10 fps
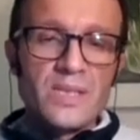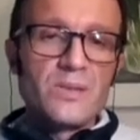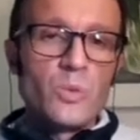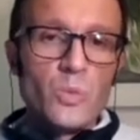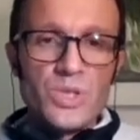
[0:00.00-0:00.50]

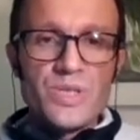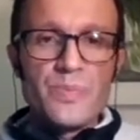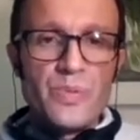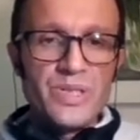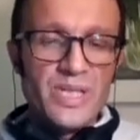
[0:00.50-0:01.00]

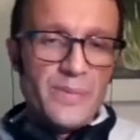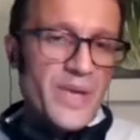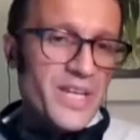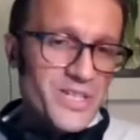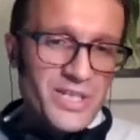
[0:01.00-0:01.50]
was pretty
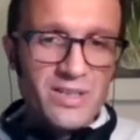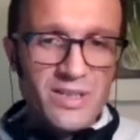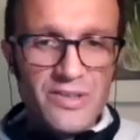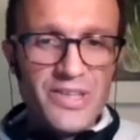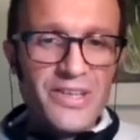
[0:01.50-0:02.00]
amazing,
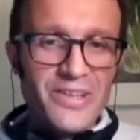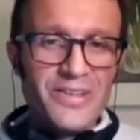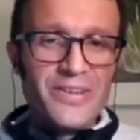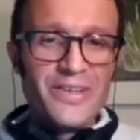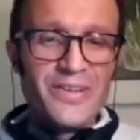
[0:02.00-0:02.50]

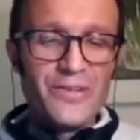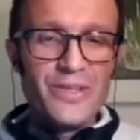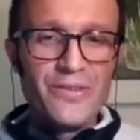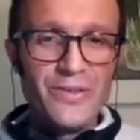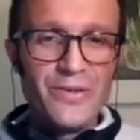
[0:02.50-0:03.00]

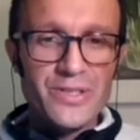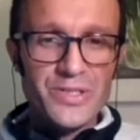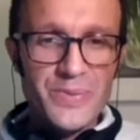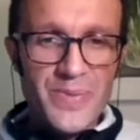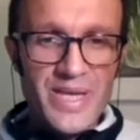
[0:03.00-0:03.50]
if you
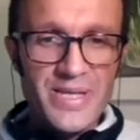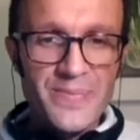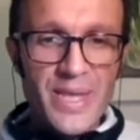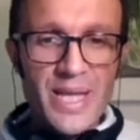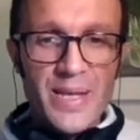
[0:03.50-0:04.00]
ask me,
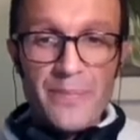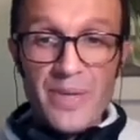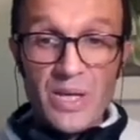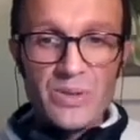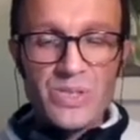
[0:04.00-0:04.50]

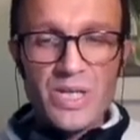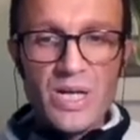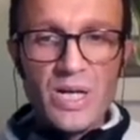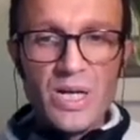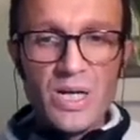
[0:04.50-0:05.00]
because
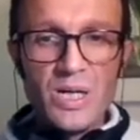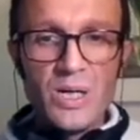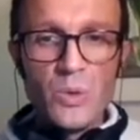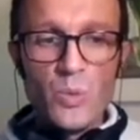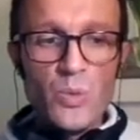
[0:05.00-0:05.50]

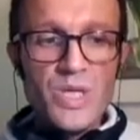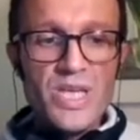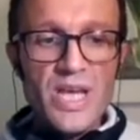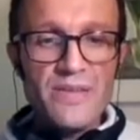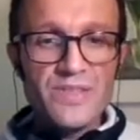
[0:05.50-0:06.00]

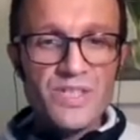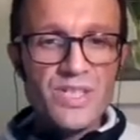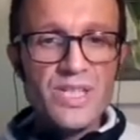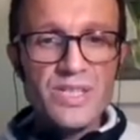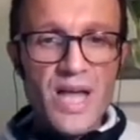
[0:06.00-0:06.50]
we have
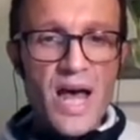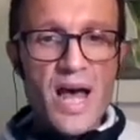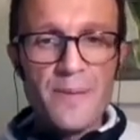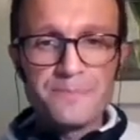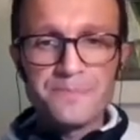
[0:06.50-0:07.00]
seen that